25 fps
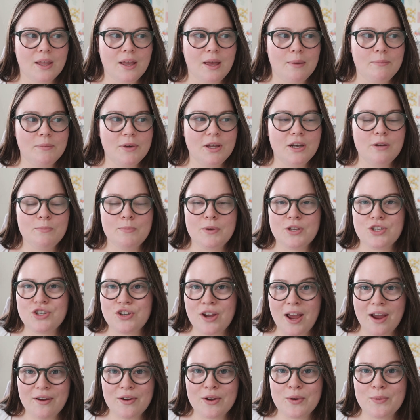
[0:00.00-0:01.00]
I'm going to be
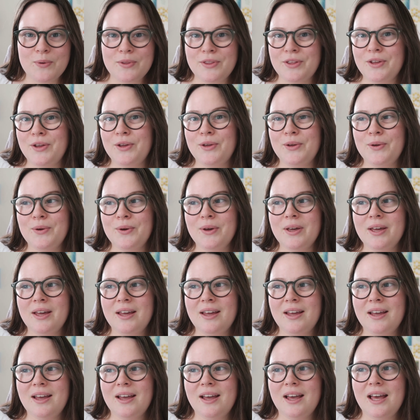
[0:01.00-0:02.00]
sharing with you
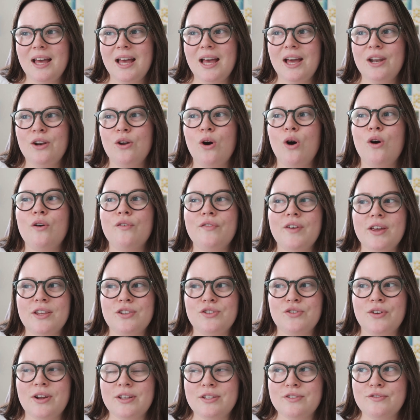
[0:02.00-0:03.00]
an office
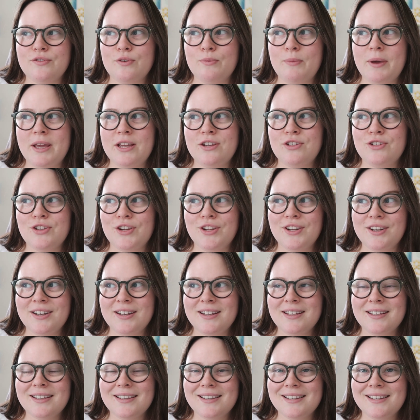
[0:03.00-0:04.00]
transformation,
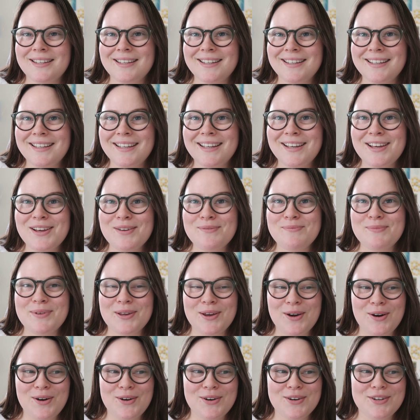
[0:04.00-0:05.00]

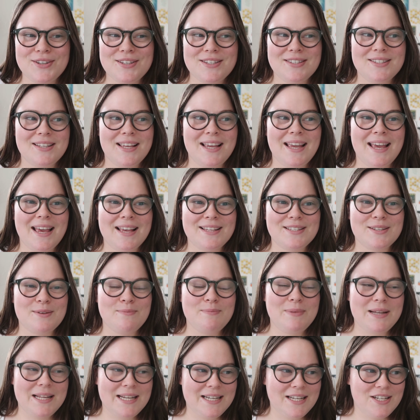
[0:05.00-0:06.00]
because it has
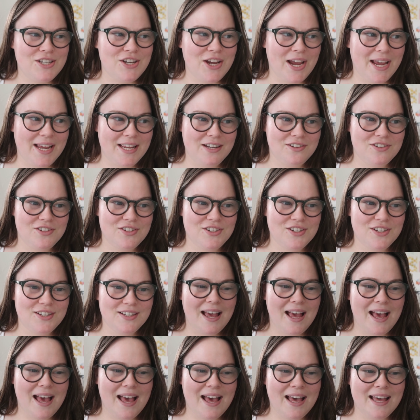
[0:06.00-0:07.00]
completely changed.
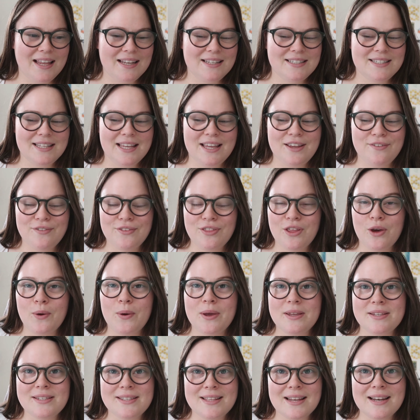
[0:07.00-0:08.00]
And even though
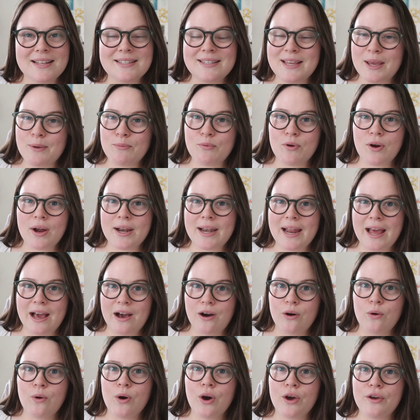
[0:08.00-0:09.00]
it's still a tip right
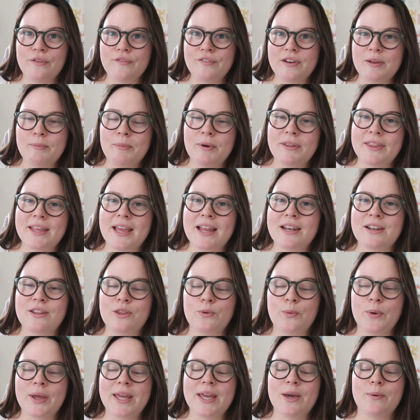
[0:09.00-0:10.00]
now, hopefully by the end of
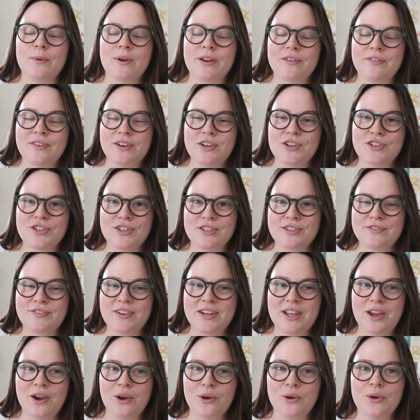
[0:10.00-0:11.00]
the week when I finish this
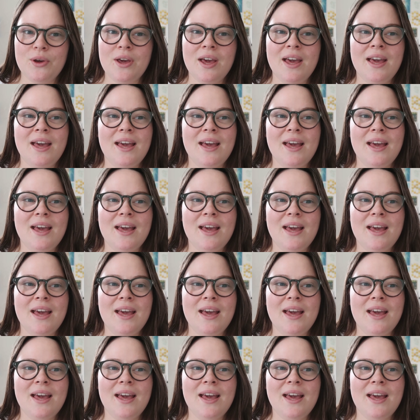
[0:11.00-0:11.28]
video